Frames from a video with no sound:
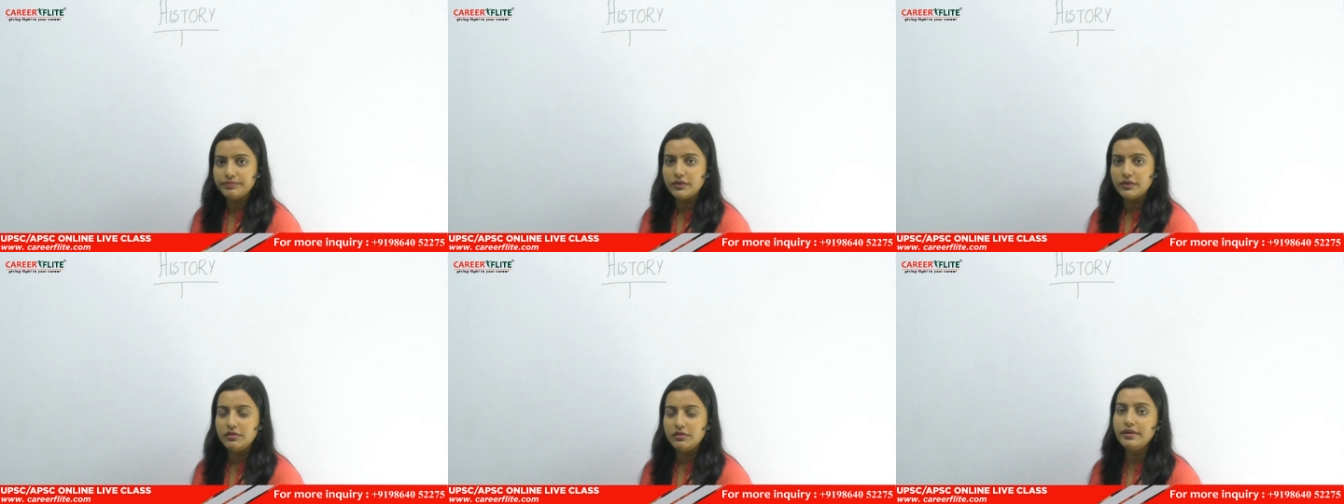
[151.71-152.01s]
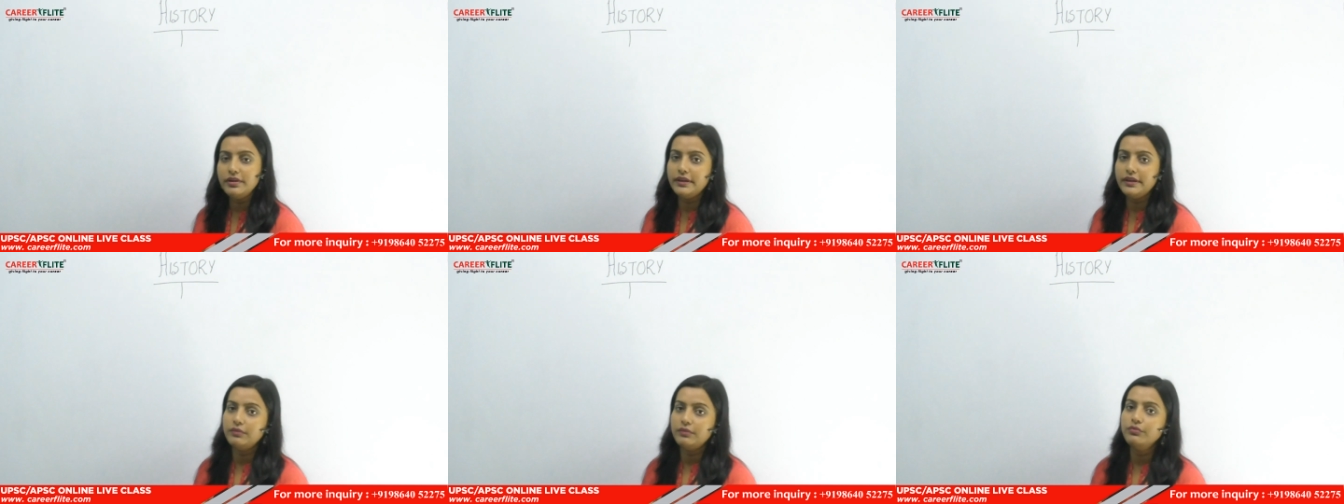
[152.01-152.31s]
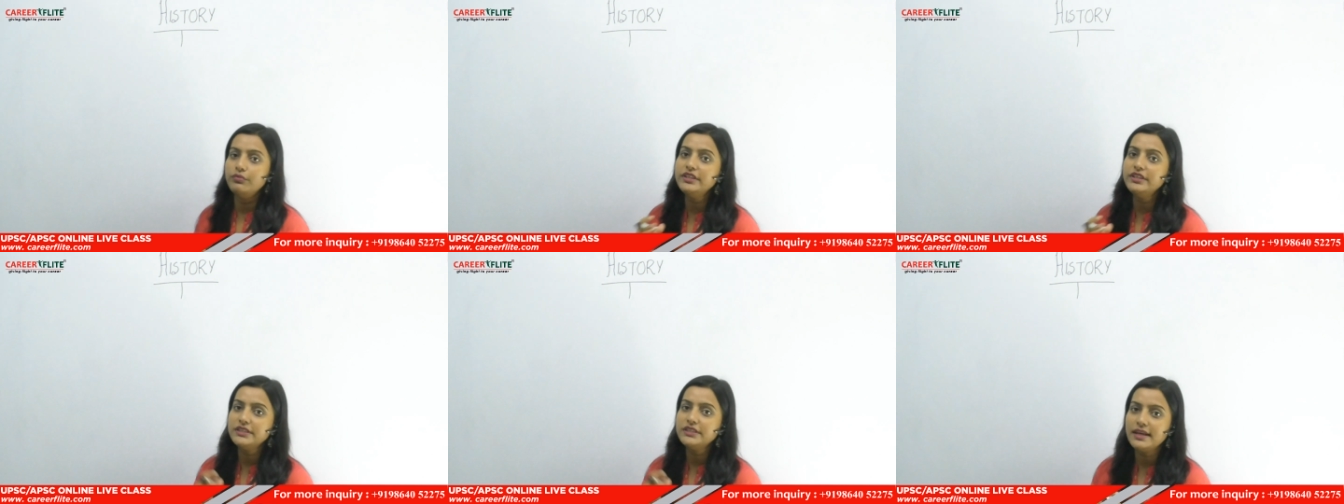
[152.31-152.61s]
okay,
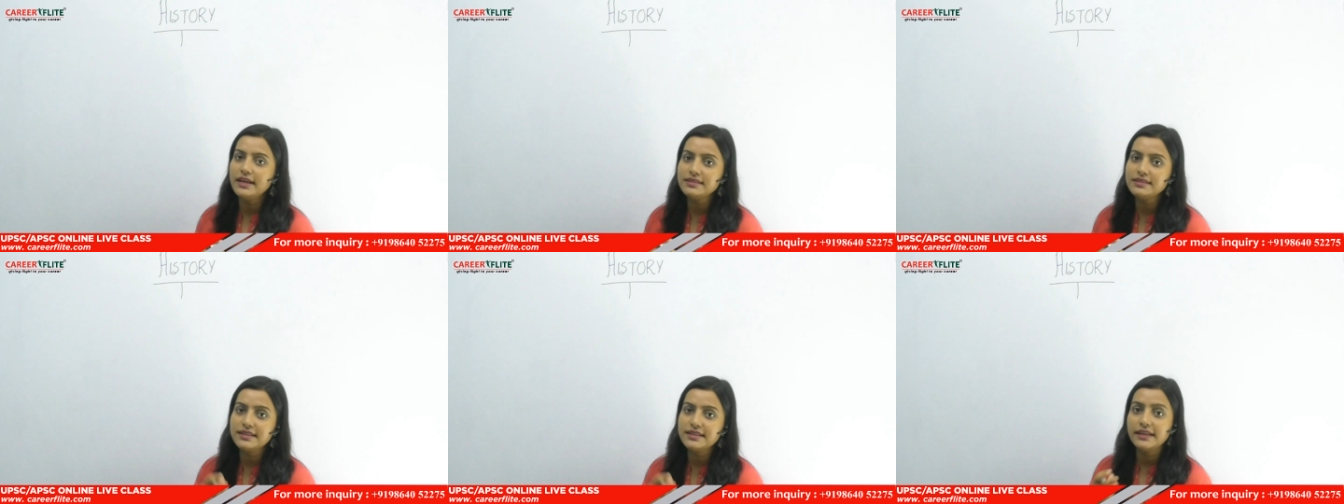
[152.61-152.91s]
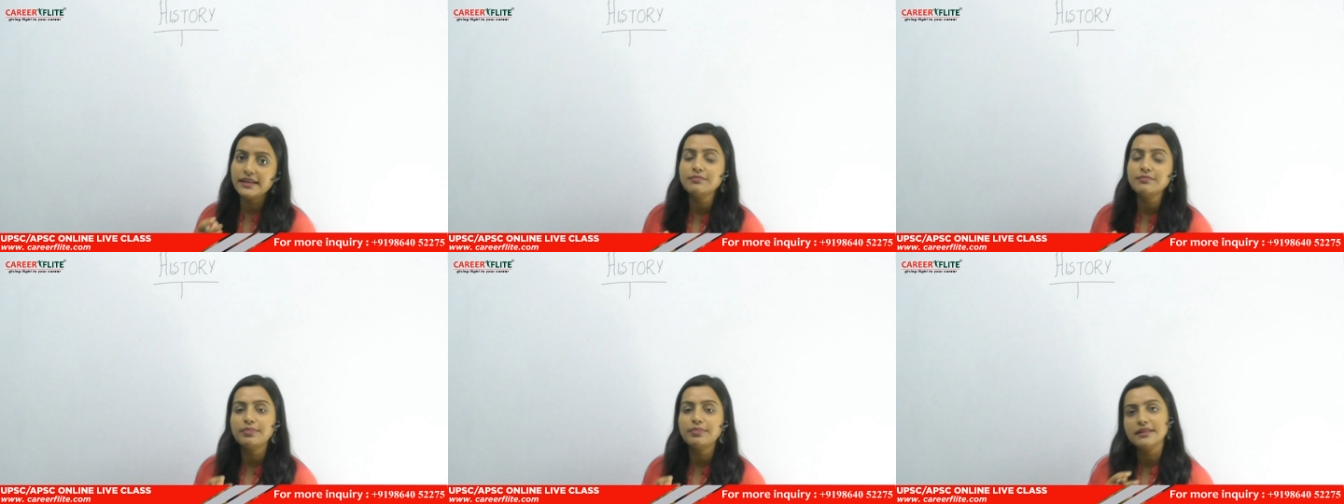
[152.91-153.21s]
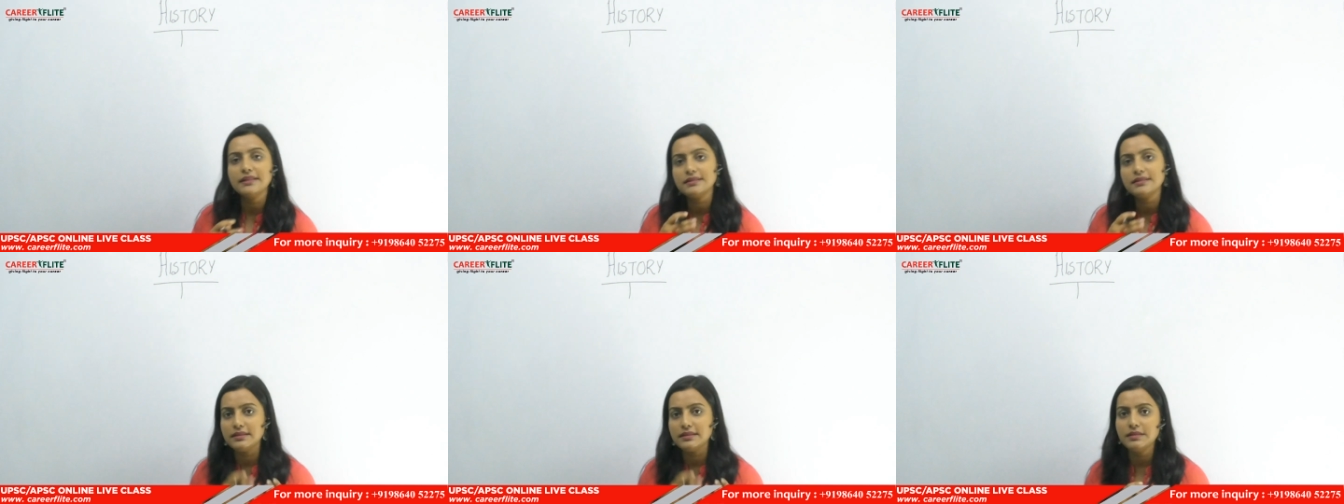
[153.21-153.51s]
which has taken
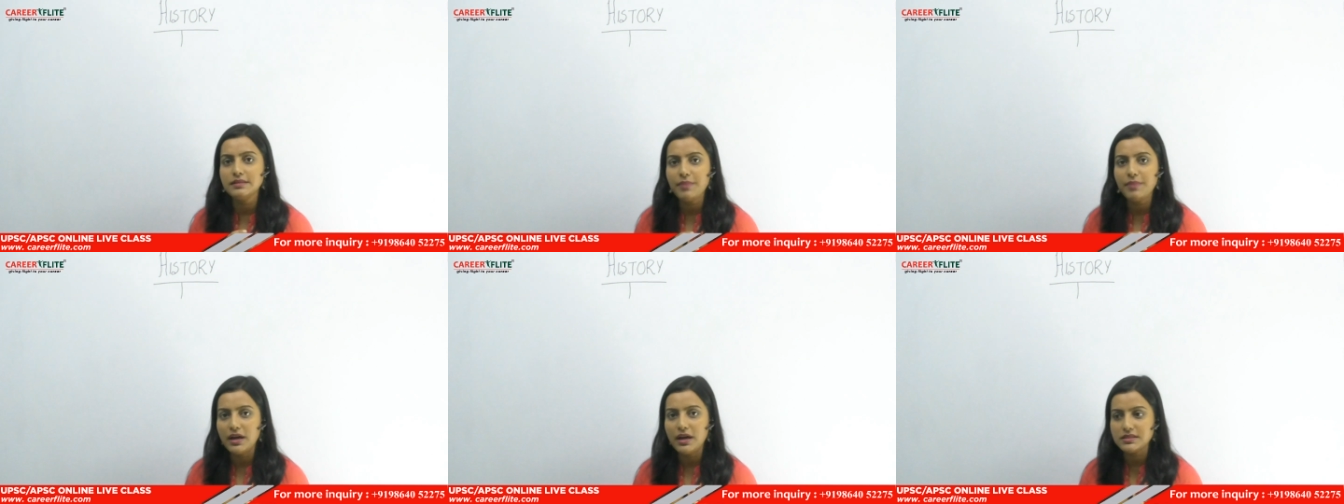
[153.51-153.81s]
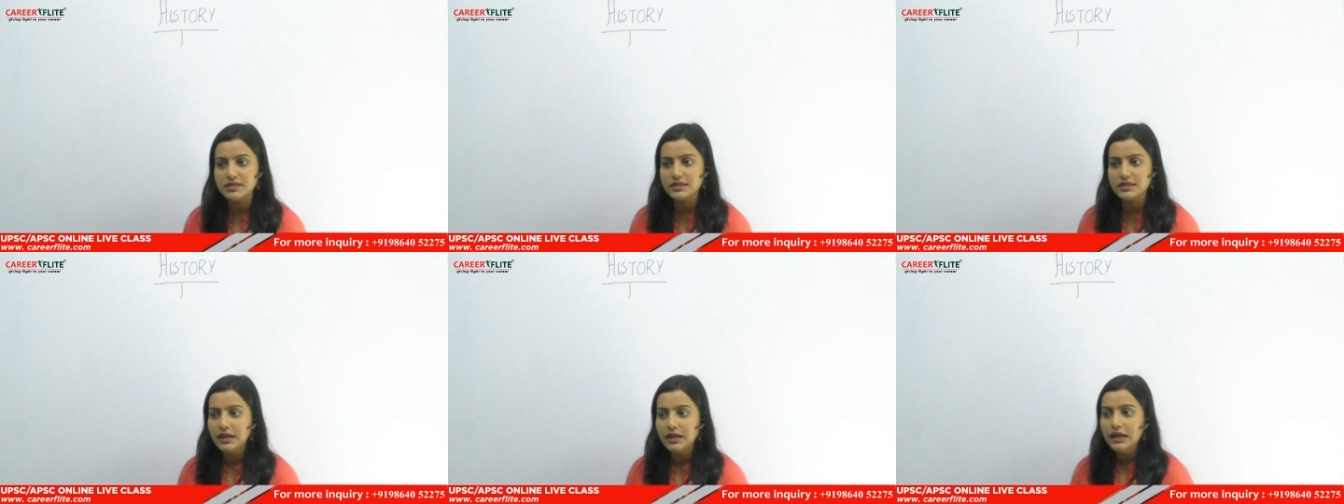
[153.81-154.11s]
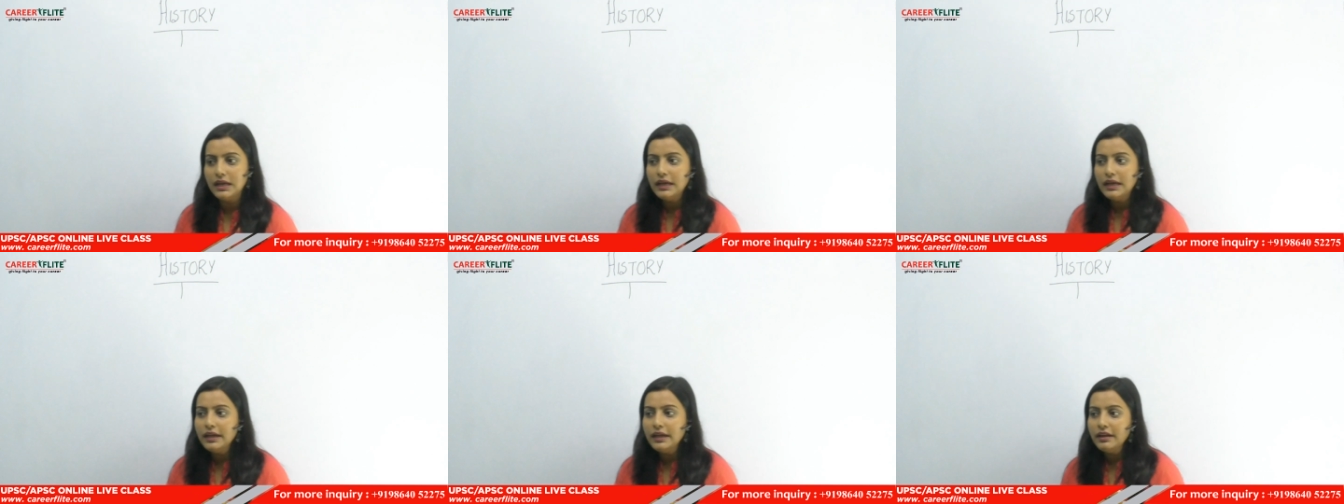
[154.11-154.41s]
place in the past.
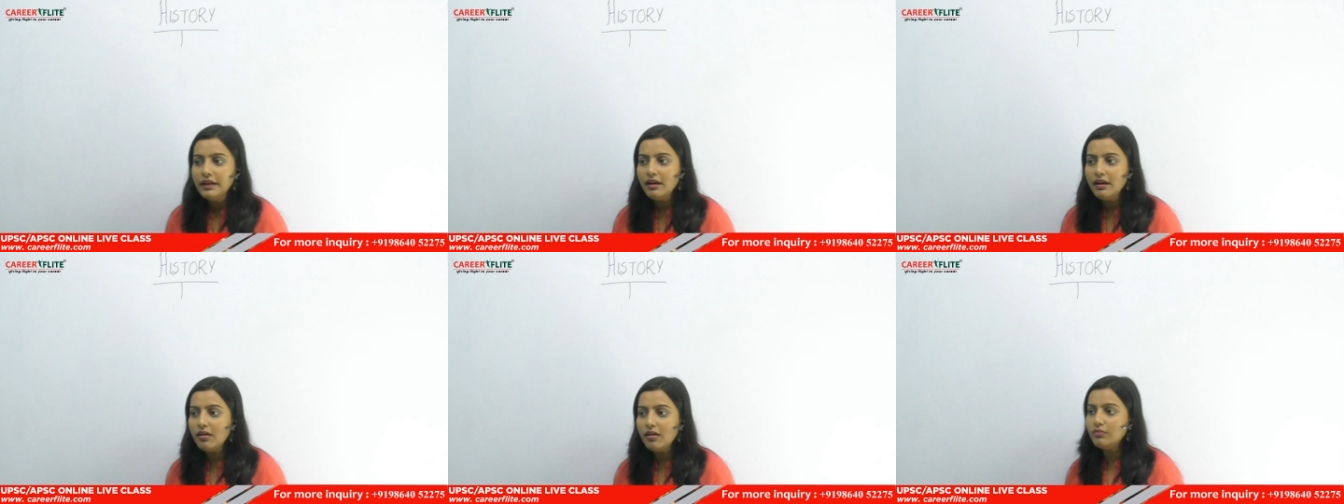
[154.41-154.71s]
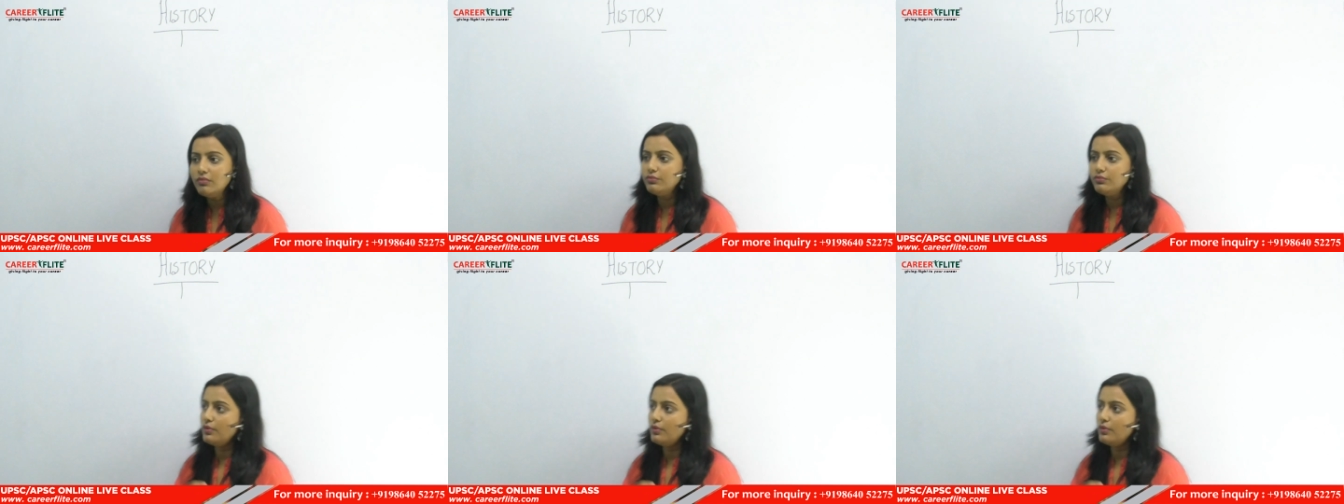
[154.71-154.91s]
Now,